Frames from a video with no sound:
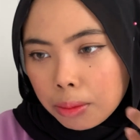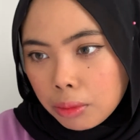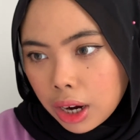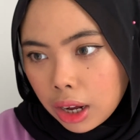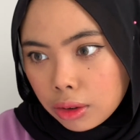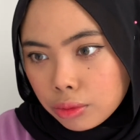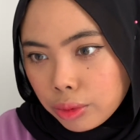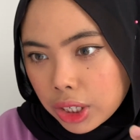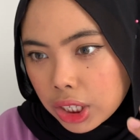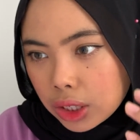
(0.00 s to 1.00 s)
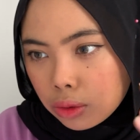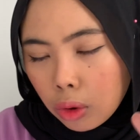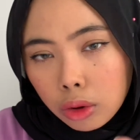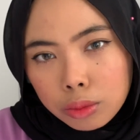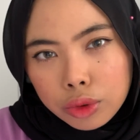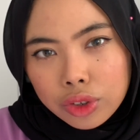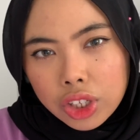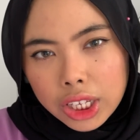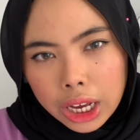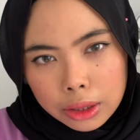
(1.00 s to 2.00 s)
brown, which is almost
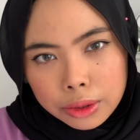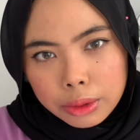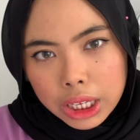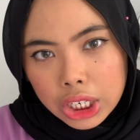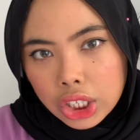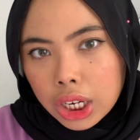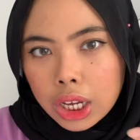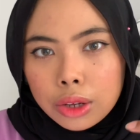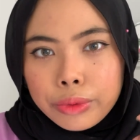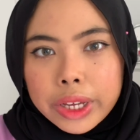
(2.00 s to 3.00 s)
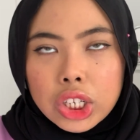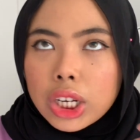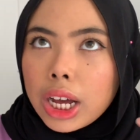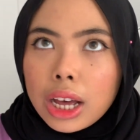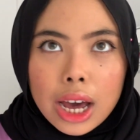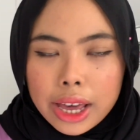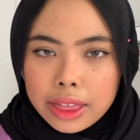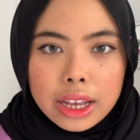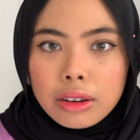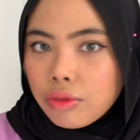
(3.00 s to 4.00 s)
yellowish, which I
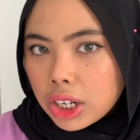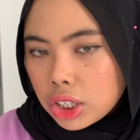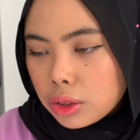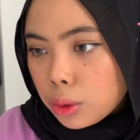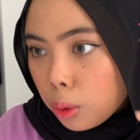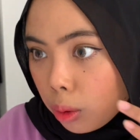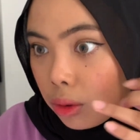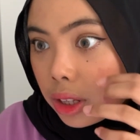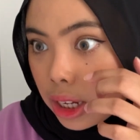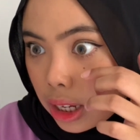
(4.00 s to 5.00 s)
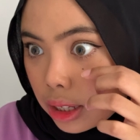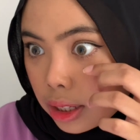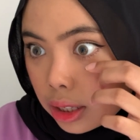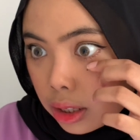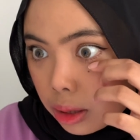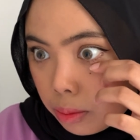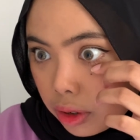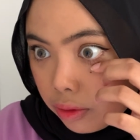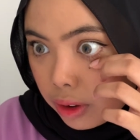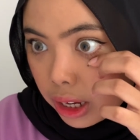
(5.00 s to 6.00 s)
think Russian Gold is the
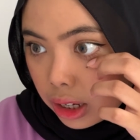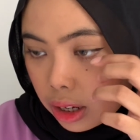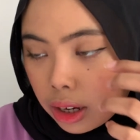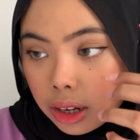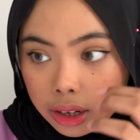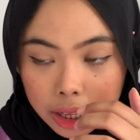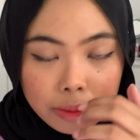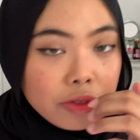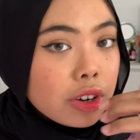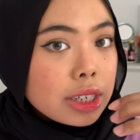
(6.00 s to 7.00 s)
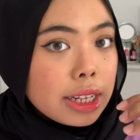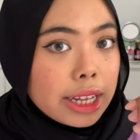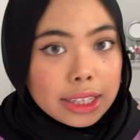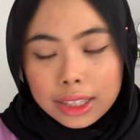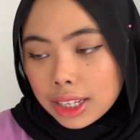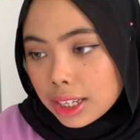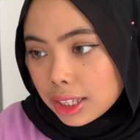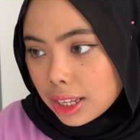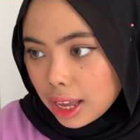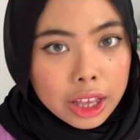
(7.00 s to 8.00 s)
perfect name for the lenses.
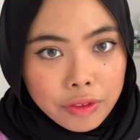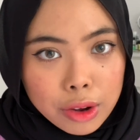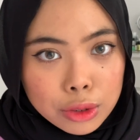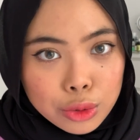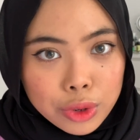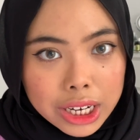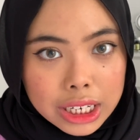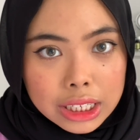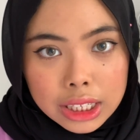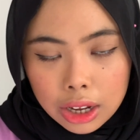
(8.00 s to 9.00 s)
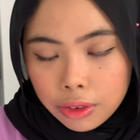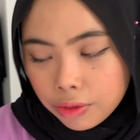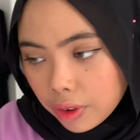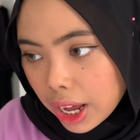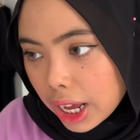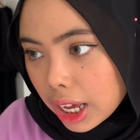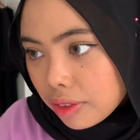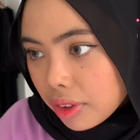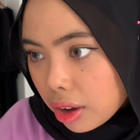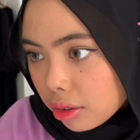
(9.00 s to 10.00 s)
If I were to rate this out of
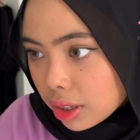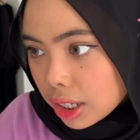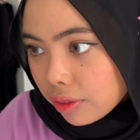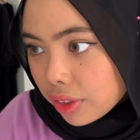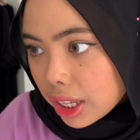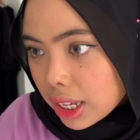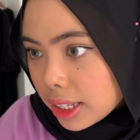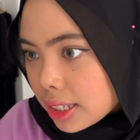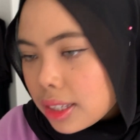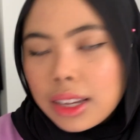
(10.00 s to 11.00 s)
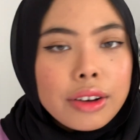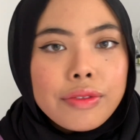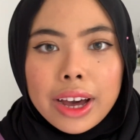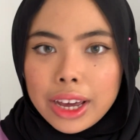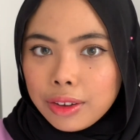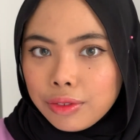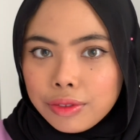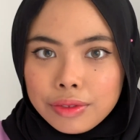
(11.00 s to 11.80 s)
5, I would give this a 5.